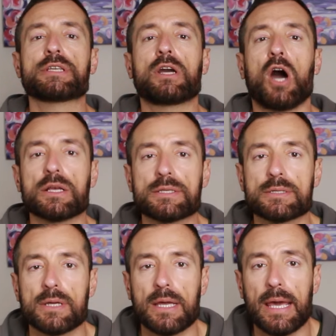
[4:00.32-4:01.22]
does it
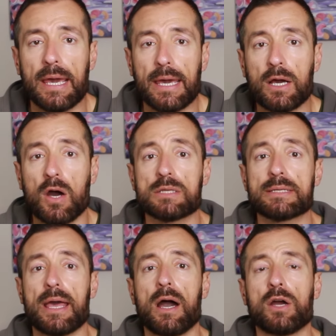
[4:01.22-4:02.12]
cost? It
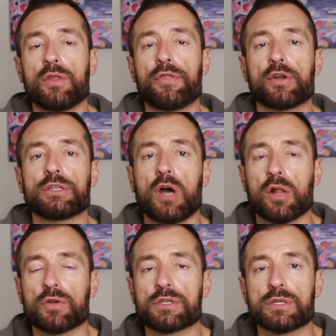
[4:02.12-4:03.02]
costs
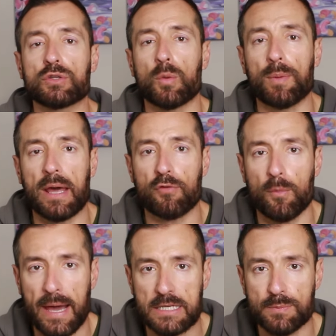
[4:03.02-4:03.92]
$130 to apply for
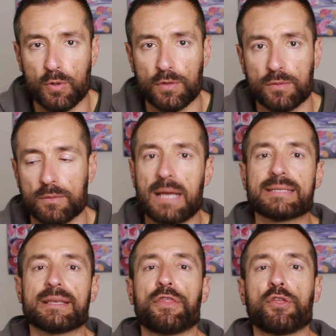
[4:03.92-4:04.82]
a passport,
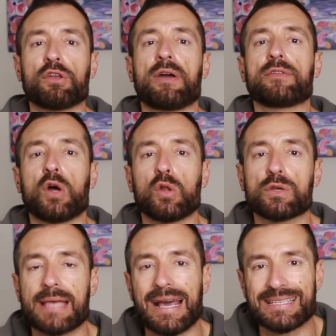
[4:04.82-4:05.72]
plus
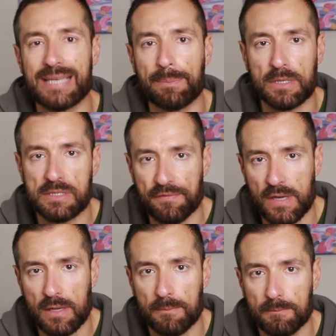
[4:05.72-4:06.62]
$35 acceptance
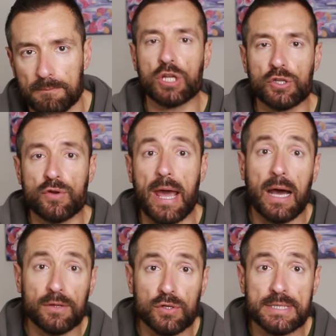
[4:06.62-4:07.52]
fee. Children
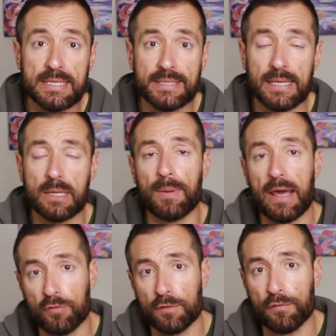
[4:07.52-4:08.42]
under 16
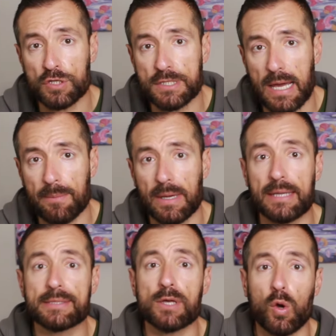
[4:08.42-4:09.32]
applying for the first time,
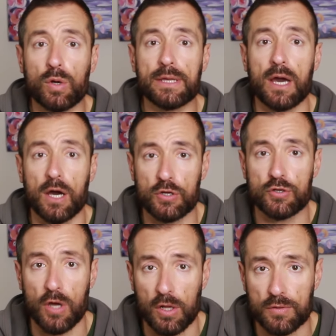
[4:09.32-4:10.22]
it's only
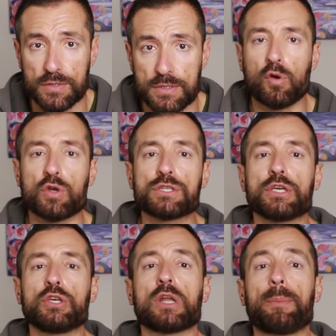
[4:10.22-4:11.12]
$100. Of
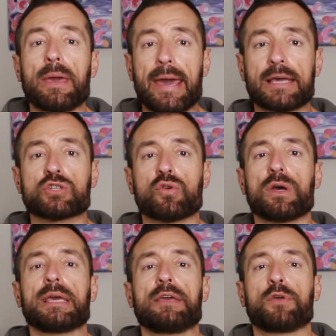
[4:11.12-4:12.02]
course, you're gonna pay
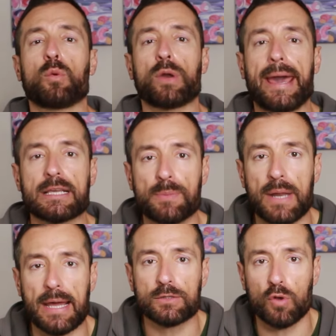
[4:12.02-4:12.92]
extra if you wanna
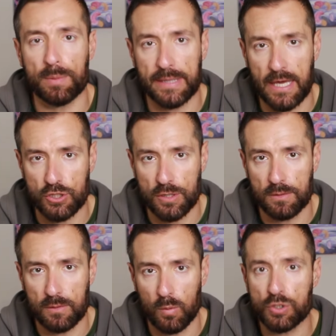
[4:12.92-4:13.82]
expedite your application,
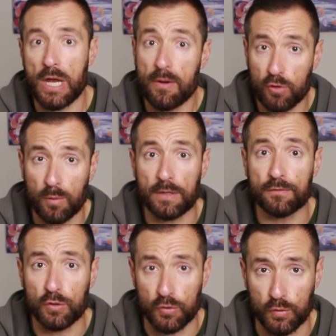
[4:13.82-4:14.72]
which I
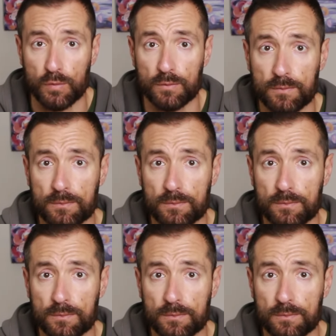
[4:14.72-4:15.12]
recommend for you to do.